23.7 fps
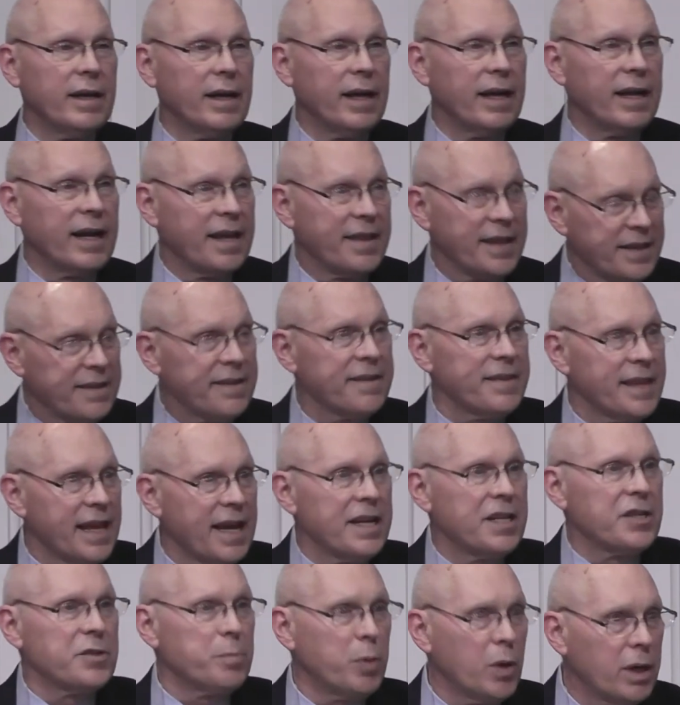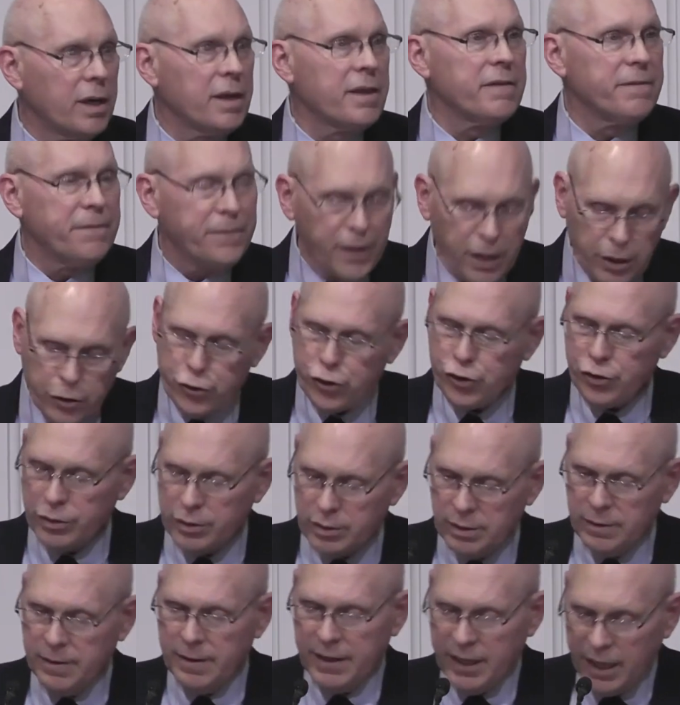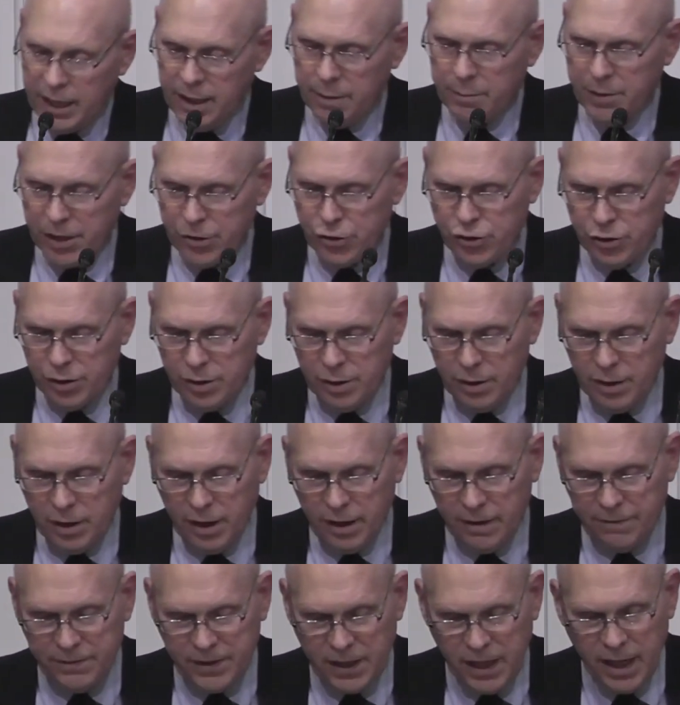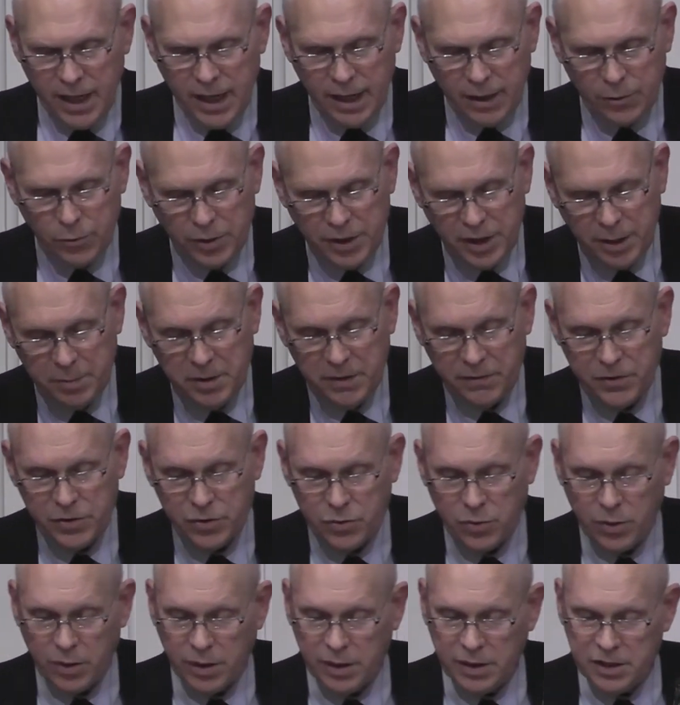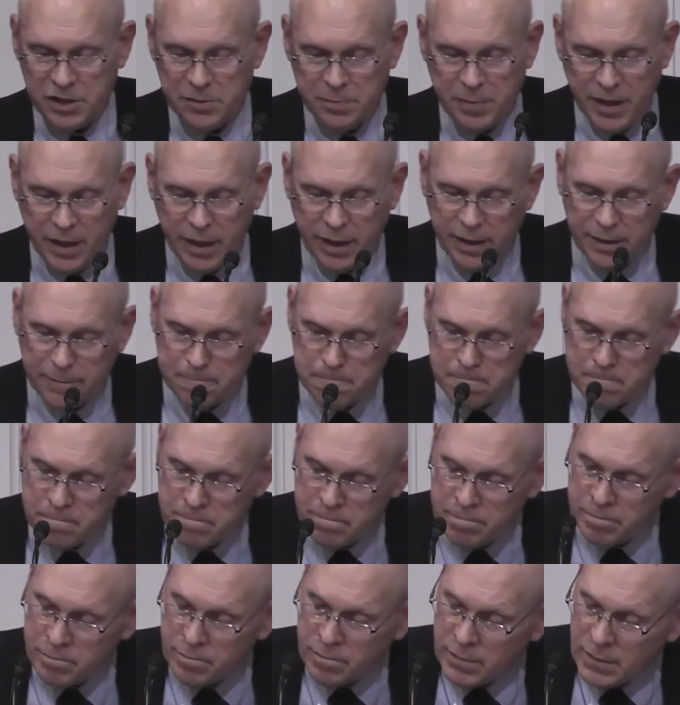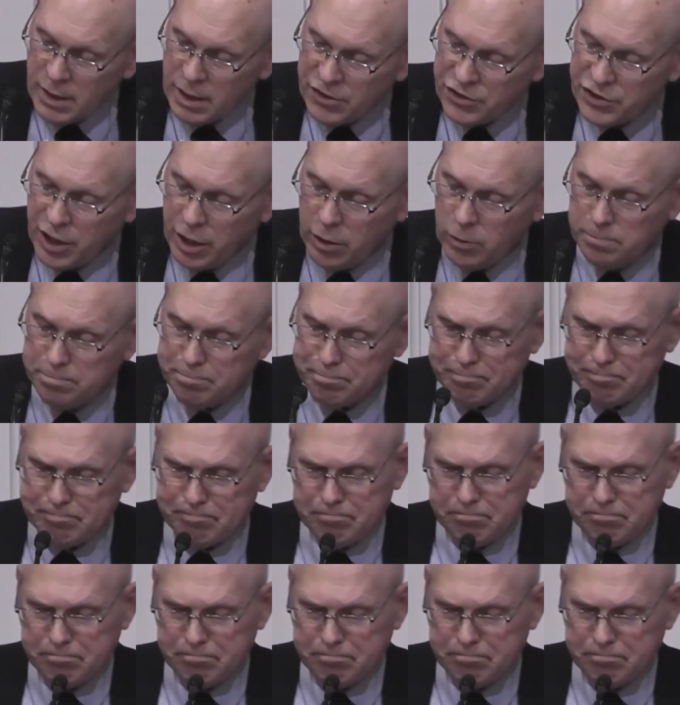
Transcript: And I think that that is part of the functional image of God, redemptive historically speaking. So,